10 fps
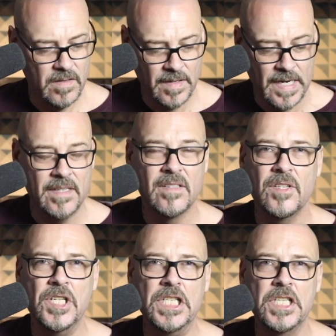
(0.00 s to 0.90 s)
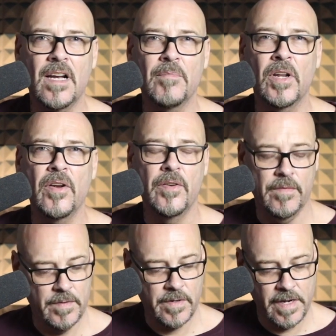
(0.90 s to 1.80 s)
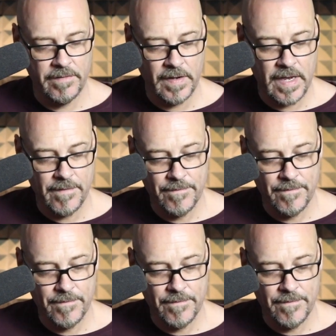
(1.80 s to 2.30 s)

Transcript: Right, it's a G sharp note or an A flat.